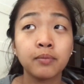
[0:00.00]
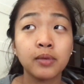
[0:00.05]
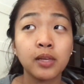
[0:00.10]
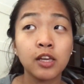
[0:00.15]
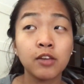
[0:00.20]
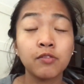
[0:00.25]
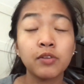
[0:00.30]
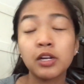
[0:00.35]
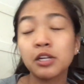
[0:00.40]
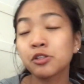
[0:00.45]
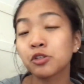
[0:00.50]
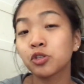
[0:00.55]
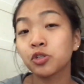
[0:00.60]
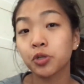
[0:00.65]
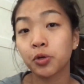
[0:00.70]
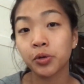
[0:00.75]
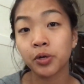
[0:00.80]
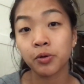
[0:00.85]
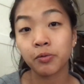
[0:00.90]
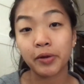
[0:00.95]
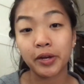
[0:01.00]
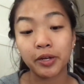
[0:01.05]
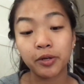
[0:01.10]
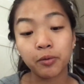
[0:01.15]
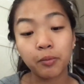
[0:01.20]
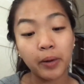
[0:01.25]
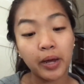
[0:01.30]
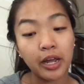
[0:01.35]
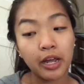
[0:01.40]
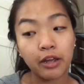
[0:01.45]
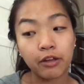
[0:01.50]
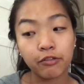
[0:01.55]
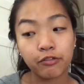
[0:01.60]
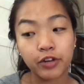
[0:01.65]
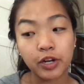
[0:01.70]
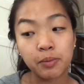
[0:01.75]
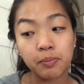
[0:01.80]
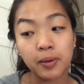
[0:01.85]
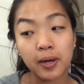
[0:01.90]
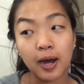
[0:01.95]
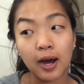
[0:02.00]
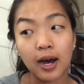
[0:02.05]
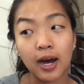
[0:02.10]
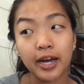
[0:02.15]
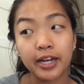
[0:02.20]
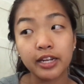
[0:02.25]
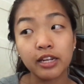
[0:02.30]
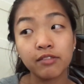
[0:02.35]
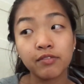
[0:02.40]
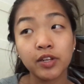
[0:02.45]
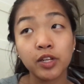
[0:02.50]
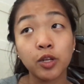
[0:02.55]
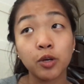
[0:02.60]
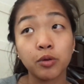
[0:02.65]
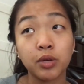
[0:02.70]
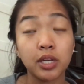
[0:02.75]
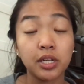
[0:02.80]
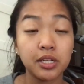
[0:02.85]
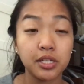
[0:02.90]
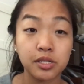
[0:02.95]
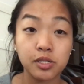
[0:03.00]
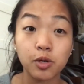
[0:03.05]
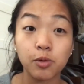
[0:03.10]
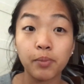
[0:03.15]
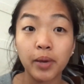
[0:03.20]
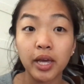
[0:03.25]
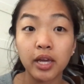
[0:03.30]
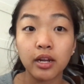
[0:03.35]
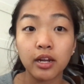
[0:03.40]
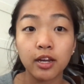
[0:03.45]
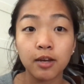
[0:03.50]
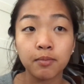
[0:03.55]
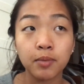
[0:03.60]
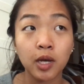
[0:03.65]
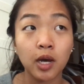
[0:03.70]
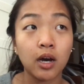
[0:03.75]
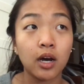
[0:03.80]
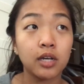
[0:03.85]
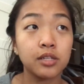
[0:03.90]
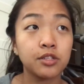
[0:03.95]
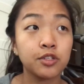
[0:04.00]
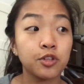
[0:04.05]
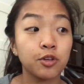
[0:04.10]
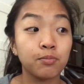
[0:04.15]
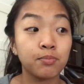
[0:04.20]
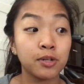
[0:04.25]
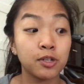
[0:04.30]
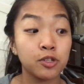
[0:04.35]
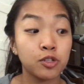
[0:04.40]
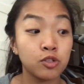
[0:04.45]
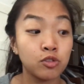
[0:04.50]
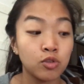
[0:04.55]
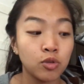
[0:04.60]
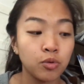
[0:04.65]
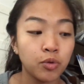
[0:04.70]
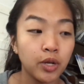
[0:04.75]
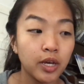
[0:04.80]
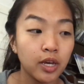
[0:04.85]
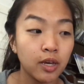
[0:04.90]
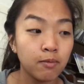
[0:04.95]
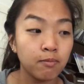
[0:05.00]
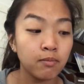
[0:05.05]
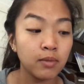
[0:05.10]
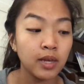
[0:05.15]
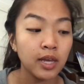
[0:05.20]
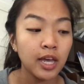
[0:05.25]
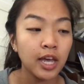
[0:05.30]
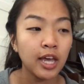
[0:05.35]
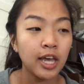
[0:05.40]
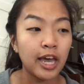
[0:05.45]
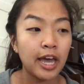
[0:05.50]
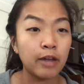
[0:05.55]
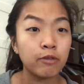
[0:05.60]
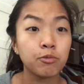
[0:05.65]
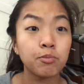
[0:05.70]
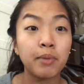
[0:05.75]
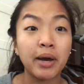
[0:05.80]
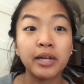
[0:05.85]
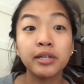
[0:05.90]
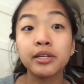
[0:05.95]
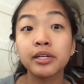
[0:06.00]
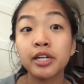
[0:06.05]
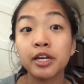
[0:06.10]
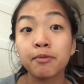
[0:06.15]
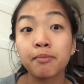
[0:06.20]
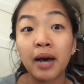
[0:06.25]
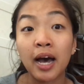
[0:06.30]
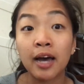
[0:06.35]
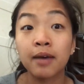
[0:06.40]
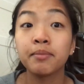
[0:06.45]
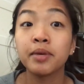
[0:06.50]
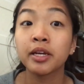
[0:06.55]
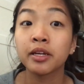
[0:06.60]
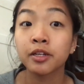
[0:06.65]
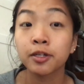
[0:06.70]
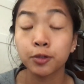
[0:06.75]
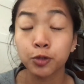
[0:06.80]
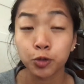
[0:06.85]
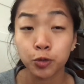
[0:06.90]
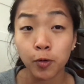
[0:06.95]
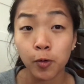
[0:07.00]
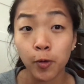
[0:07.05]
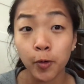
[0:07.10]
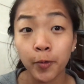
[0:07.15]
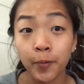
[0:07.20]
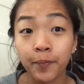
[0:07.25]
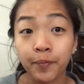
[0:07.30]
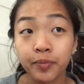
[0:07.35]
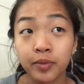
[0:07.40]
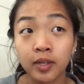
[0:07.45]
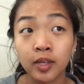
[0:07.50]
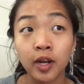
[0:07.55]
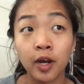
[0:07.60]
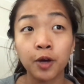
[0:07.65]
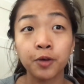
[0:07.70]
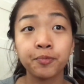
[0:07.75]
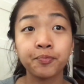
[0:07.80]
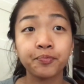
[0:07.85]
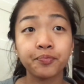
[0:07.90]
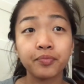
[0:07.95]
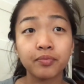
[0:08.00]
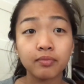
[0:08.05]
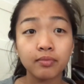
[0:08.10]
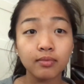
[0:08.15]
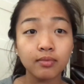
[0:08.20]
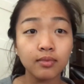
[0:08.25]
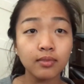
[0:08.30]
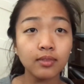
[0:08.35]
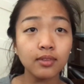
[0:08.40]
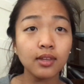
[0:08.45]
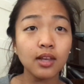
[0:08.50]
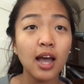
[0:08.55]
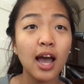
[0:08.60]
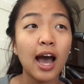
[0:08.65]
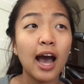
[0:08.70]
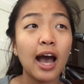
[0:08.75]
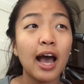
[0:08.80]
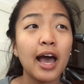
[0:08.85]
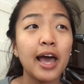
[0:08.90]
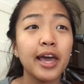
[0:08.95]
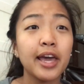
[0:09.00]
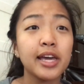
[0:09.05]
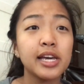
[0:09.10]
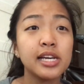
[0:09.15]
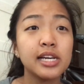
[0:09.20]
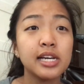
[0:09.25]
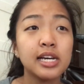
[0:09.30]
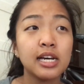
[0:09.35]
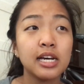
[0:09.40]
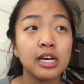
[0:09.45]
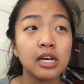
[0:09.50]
Even as Jonah ran away from God, even though he disobeyed him, God still pursued him and reminded him, I'm in control, you know. I